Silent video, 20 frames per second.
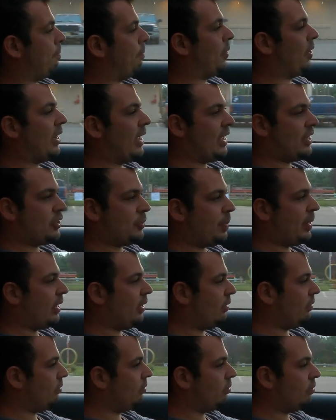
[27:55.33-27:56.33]
But it's
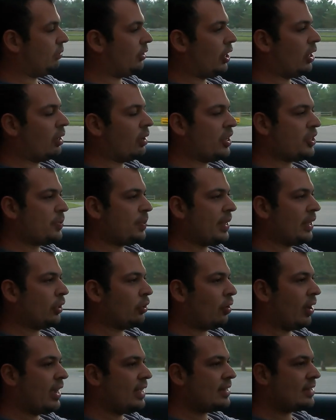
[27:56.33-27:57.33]
been, it's
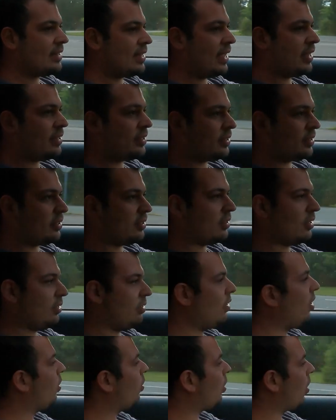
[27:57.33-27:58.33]
been great since.
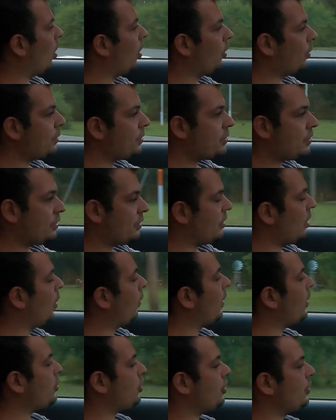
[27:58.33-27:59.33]
No codes,
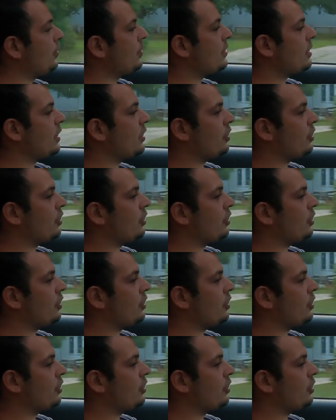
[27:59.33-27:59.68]
no issues.